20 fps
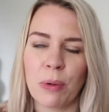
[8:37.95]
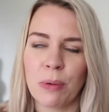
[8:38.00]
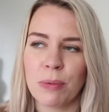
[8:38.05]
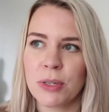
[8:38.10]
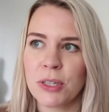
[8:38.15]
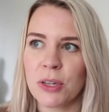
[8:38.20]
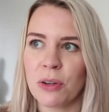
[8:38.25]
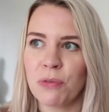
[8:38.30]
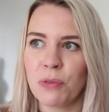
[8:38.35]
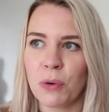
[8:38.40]
We
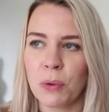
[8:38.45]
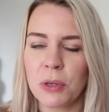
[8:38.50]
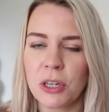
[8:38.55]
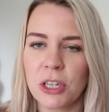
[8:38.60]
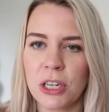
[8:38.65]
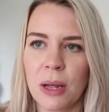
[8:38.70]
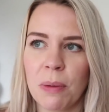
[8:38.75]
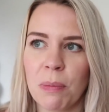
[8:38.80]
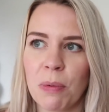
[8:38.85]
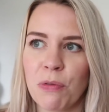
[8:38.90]
were so
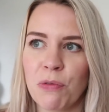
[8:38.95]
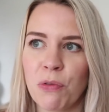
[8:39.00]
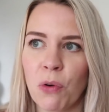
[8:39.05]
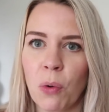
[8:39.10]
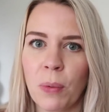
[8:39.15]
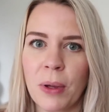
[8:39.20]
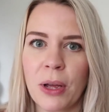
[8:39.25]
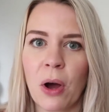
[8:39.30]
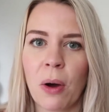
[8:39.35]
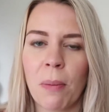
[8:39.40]
fortunate
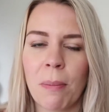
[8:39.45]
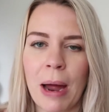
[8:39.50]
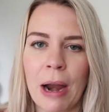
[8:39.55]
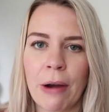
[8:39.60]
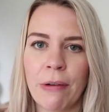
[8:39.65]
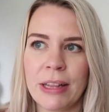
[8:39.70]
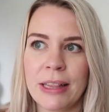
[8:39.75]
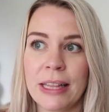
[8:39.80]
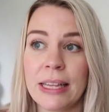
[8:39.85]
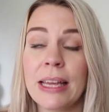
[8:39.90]
before we got
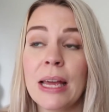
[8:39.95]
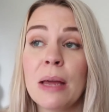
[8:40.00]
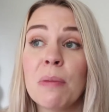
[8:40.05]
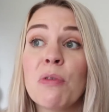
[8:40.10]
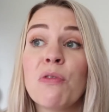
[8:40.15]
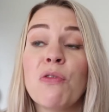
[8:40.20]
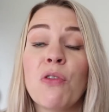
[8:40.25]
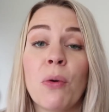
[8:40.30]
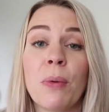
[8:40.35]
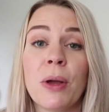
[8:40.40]
married. The year
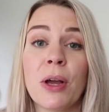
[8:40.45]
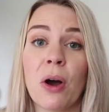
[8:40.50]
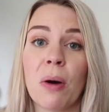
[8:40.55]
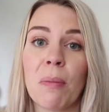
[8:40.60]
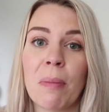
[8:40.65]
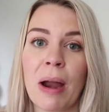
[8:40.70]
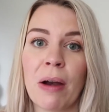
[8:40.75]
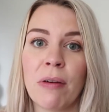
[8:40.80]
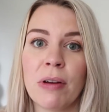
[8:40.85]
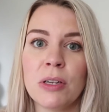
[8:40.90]
before we
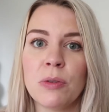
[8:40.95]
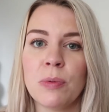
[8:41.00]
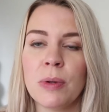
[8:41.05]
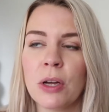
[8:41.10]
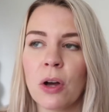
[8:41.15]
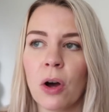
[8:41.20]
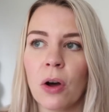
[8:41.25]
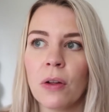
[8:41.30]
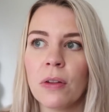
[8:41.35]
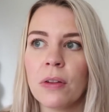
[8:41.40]
got married, we
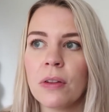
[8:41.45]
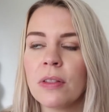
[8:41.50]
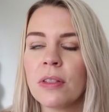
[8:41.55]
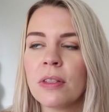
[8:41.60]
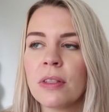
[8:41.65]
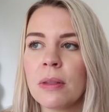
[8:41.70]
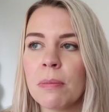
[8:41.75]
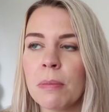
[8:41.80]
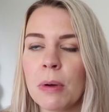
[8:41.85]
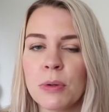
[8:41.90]
got
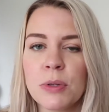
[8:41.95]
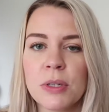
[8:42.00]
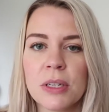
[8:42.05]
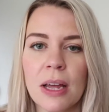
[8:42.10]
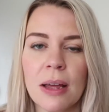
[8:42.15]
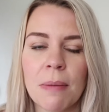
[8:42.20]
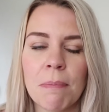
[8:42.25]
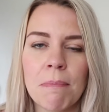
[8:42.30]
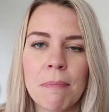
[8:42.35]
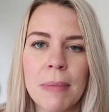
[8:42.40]
the most
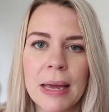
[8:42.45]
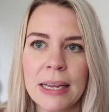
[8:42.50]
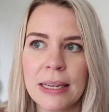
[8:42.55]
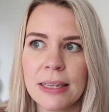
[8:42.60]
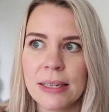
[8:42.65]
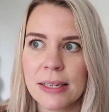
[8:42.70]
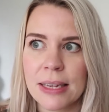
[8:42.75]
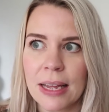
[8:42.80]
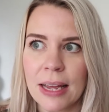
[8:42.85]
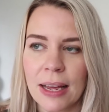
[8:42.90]

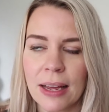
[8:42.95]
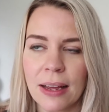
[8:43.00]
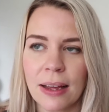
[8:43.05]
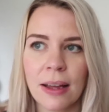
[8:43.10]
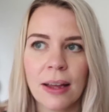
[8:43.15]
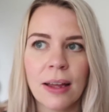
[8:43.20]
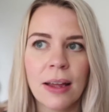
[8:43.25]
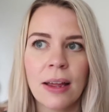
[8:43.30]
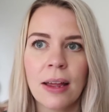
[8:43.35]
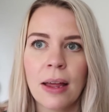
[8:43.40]
amazing